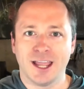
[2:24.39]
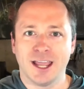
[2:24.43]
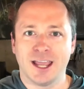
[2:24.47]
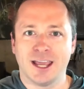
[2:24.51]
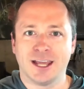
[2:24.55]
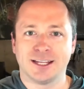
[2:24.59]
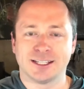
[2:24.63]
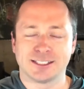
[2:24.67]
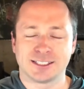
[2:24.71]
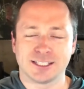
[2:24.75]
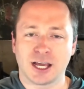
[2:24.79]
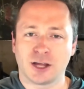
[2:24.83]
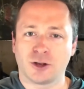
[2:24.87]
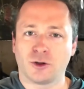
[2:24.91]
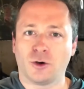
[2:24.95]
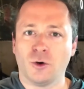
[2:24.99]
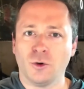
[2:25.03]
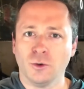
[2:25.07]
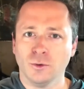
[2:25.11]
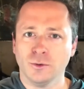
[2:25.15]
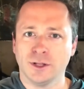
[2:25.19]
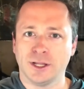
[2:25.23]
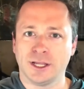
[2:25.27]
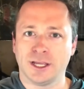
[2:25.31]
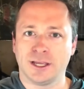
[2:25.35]
it is not
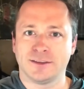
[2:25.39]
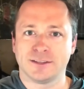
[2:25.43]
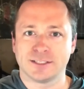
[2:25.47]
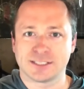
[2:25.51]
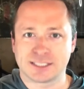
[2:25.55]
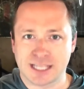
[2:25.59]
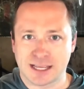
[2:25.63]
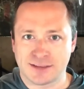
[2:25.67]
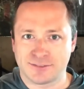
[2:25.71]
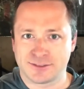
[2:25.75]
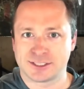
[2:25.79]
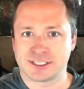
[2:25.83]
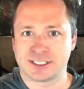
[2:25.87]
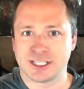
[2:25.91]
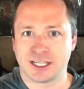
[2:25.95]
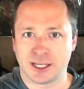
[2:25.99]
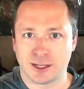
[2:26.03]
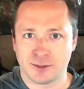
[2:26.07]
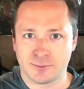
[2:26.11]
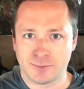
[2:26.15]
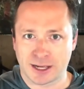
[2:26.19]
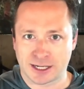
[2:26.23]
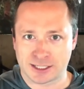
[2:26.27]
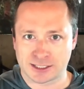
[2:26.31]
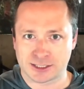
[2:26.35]
only the safest city
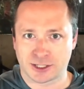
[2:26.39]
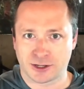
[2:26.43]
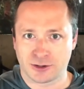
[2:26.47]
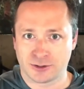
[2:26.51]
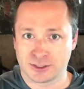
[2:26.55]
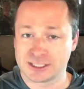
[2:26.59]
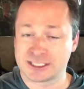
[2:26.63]
in Mexico,